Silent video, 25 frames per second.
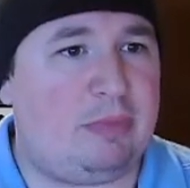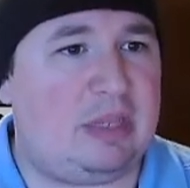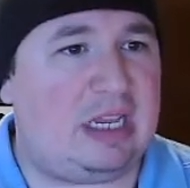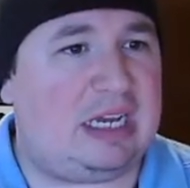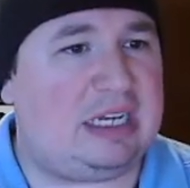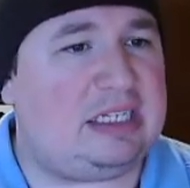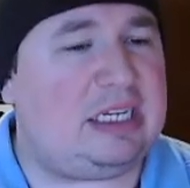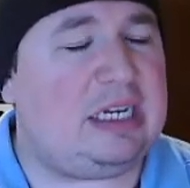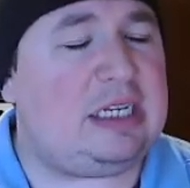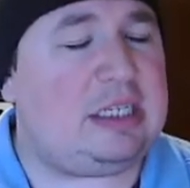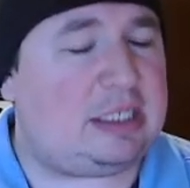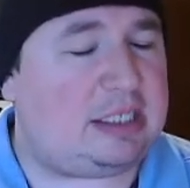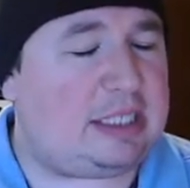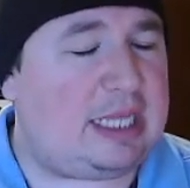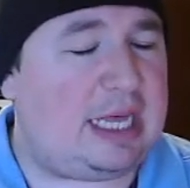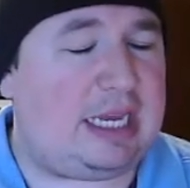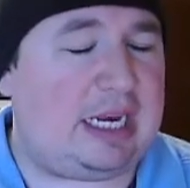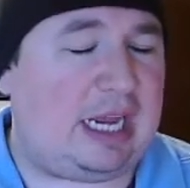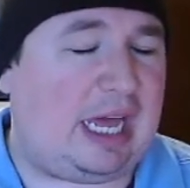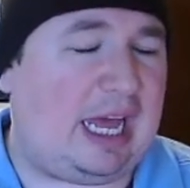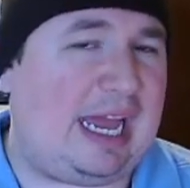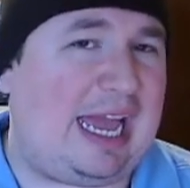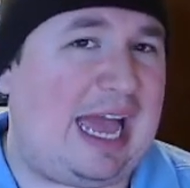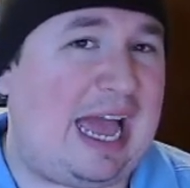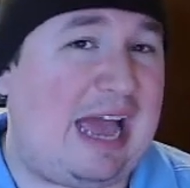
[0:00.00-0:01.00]
Since then,
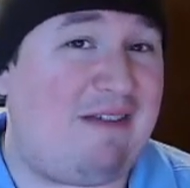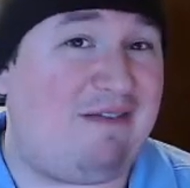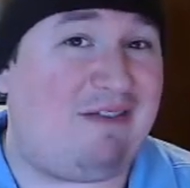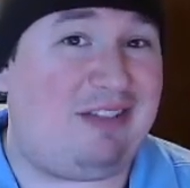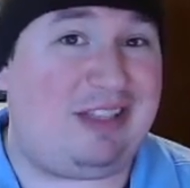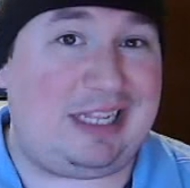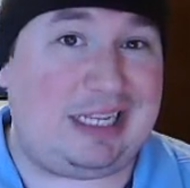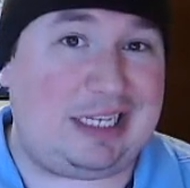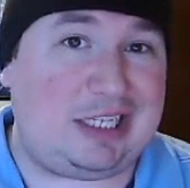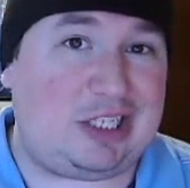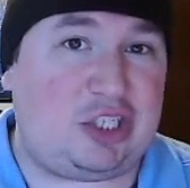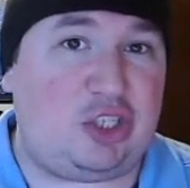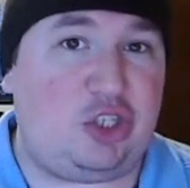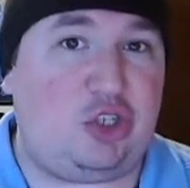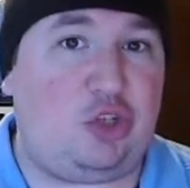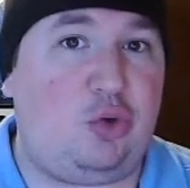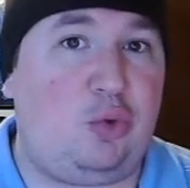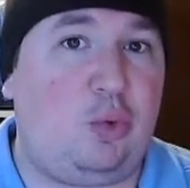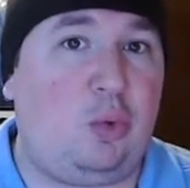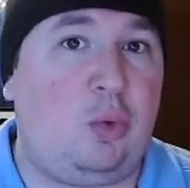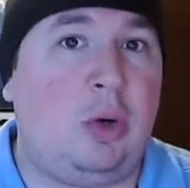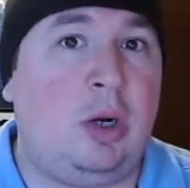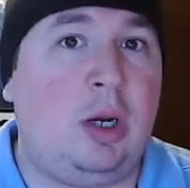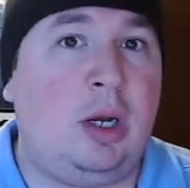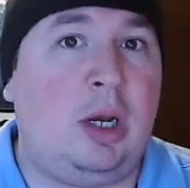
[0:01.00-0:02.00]
I have listened
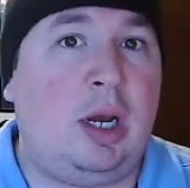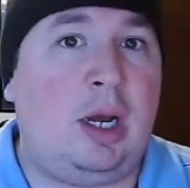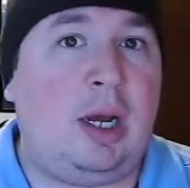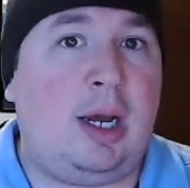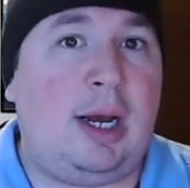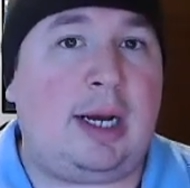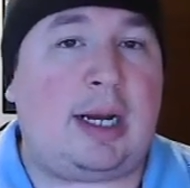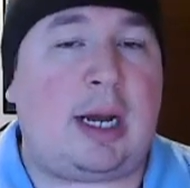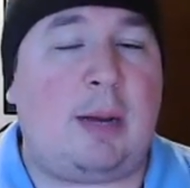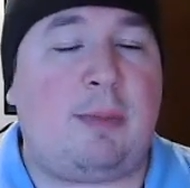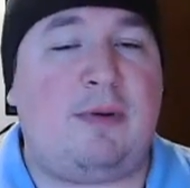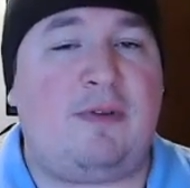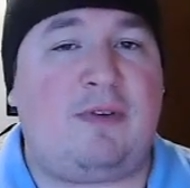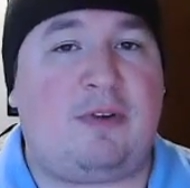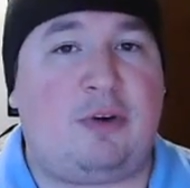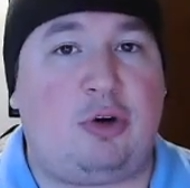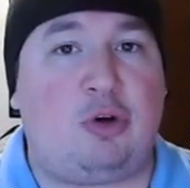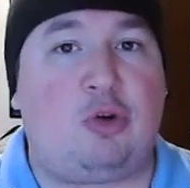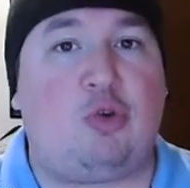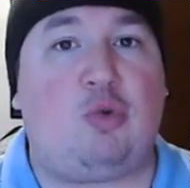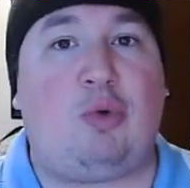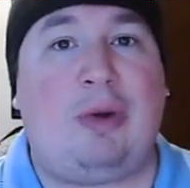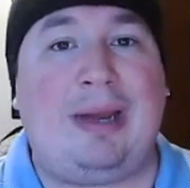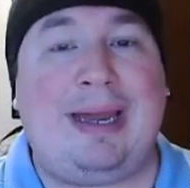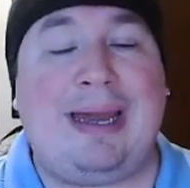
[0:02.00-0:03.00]
to a couple of her
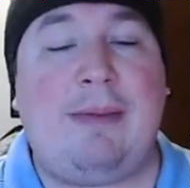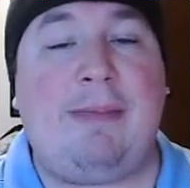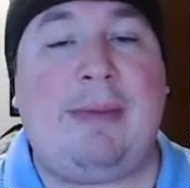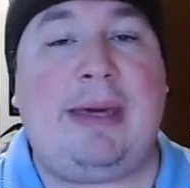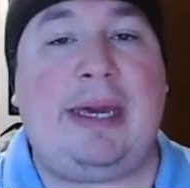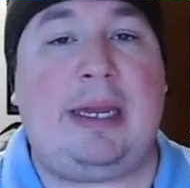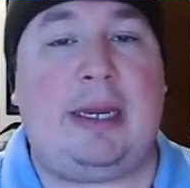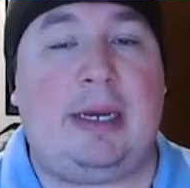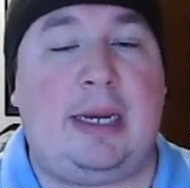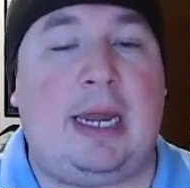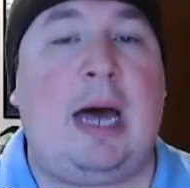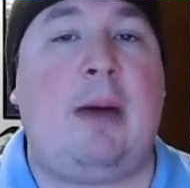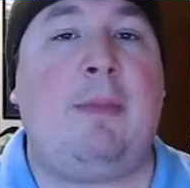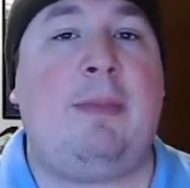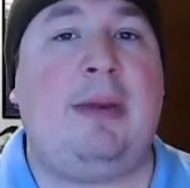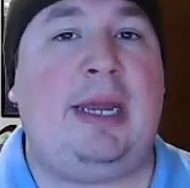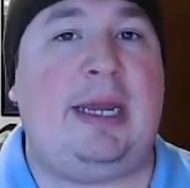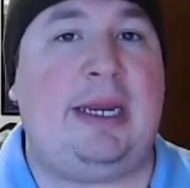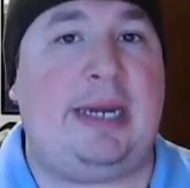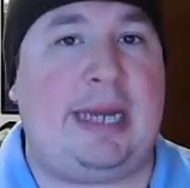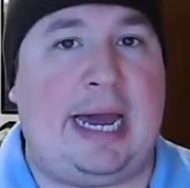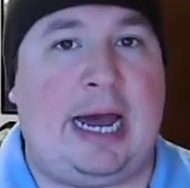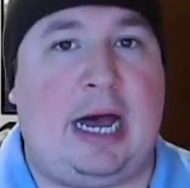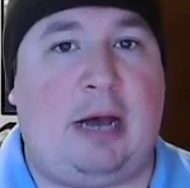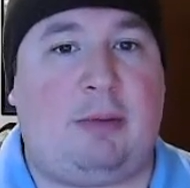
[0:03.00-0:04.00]

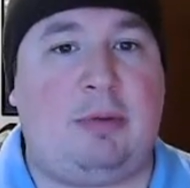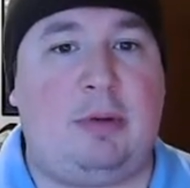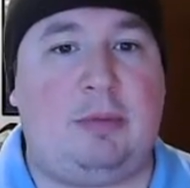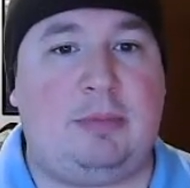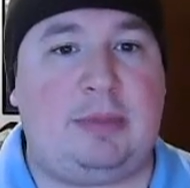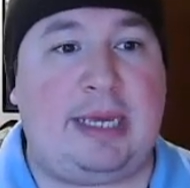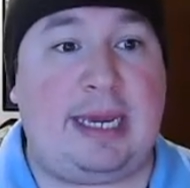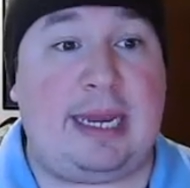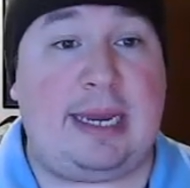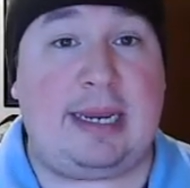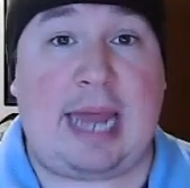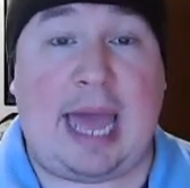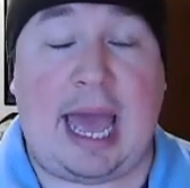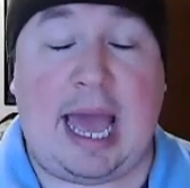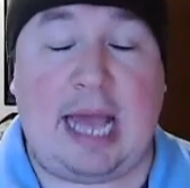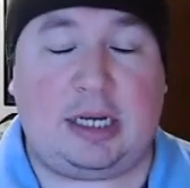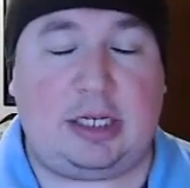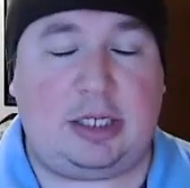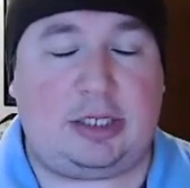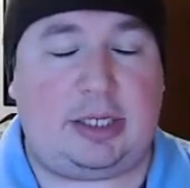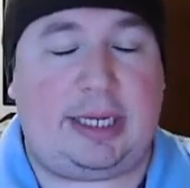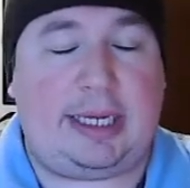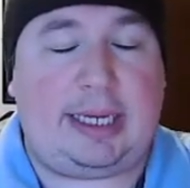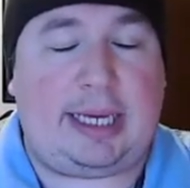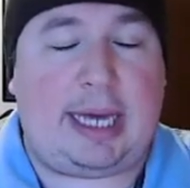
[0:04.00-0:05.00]
Grammy-nominated albums, and
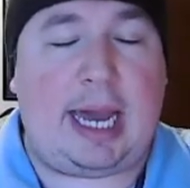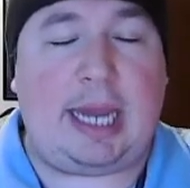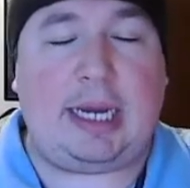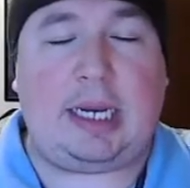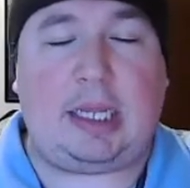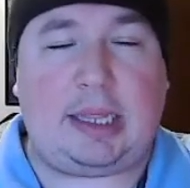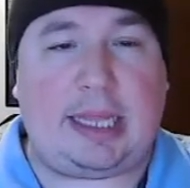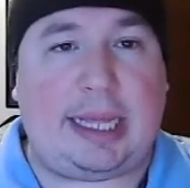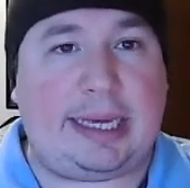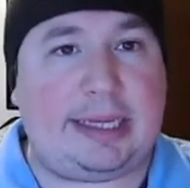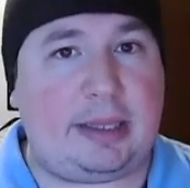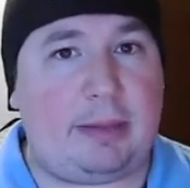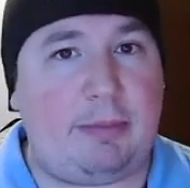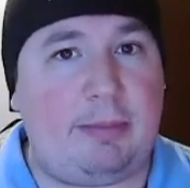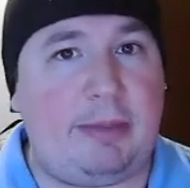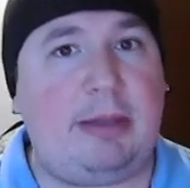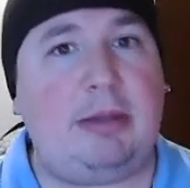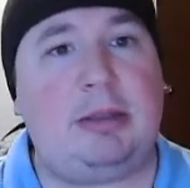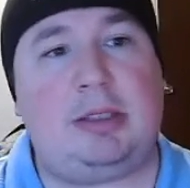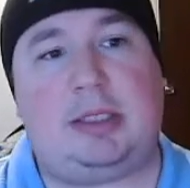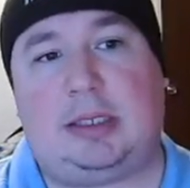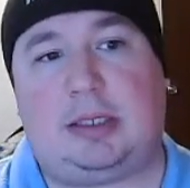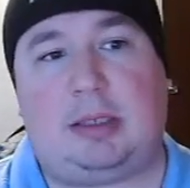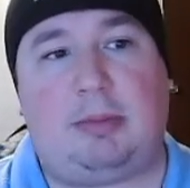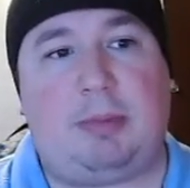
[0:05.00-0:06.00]
actually kind of like the
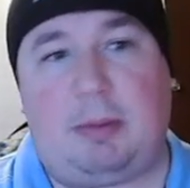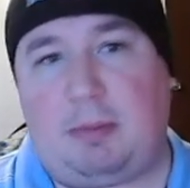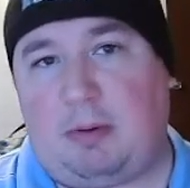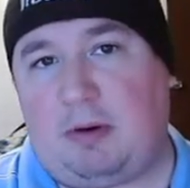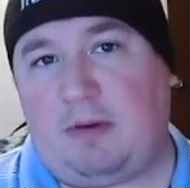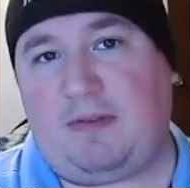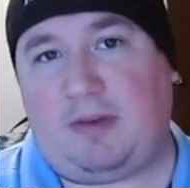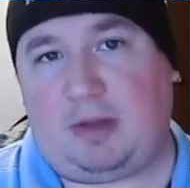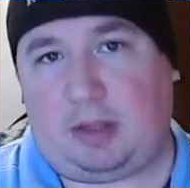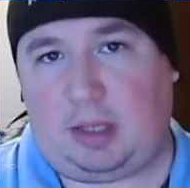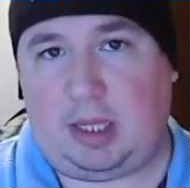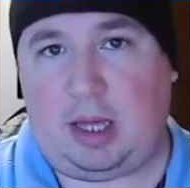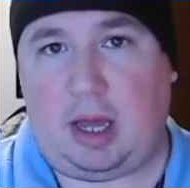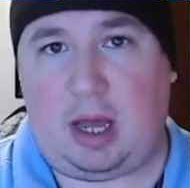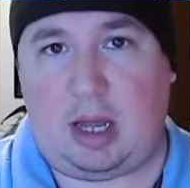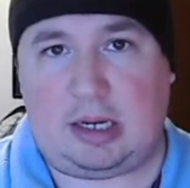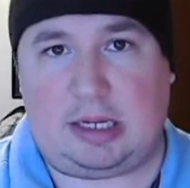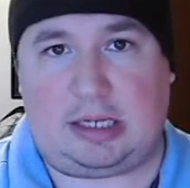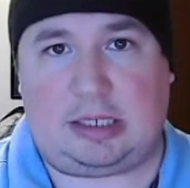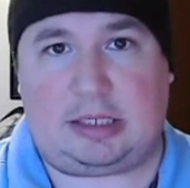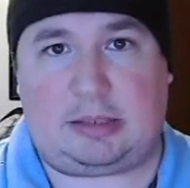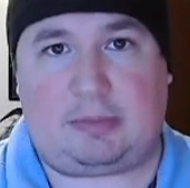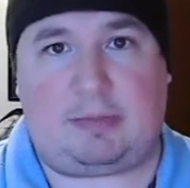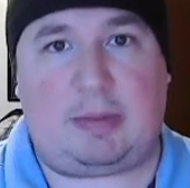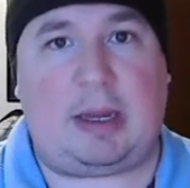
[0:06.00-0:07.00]
music, to be perfectly
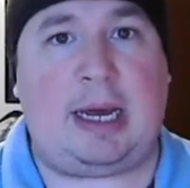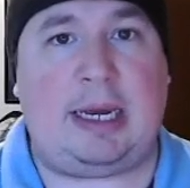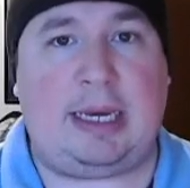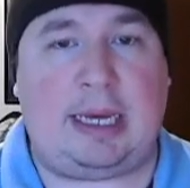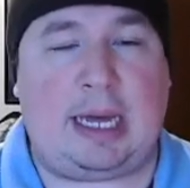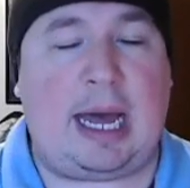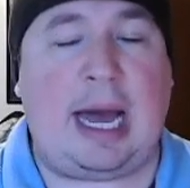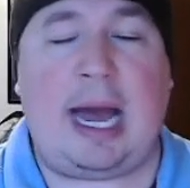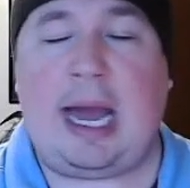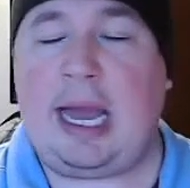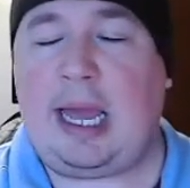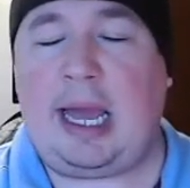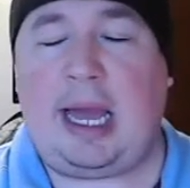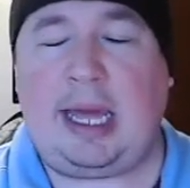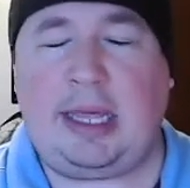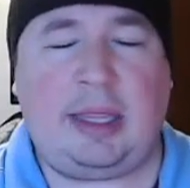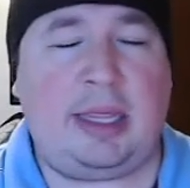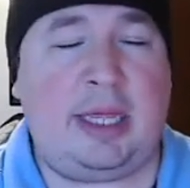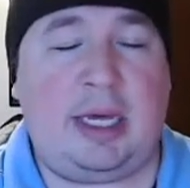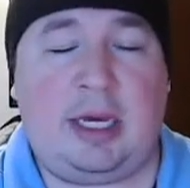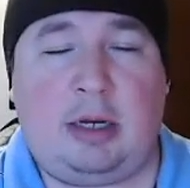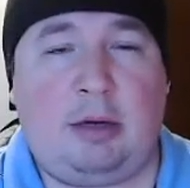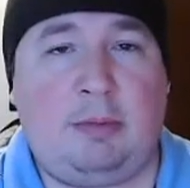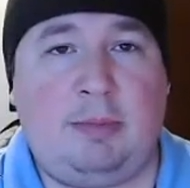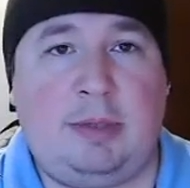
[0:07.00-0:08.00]
honest. I, I, I
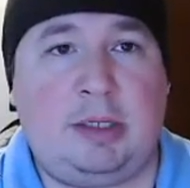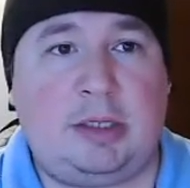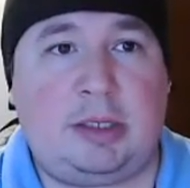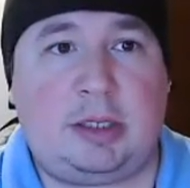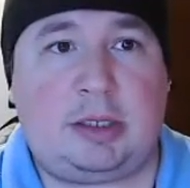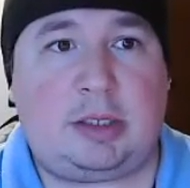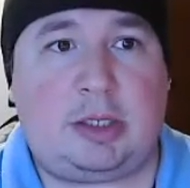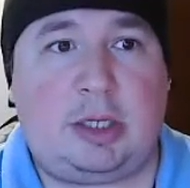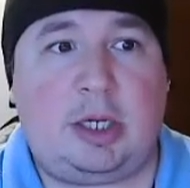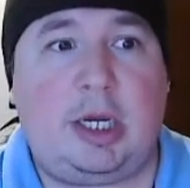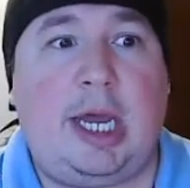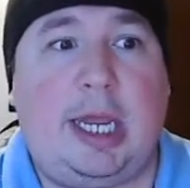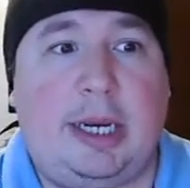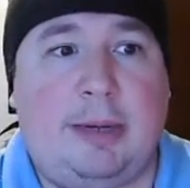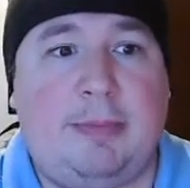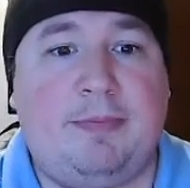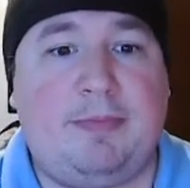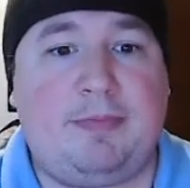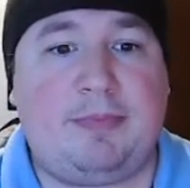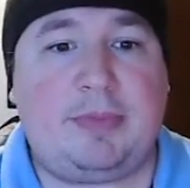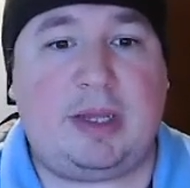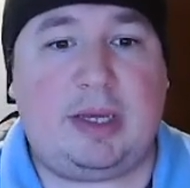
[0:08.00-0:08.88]
think her music's good.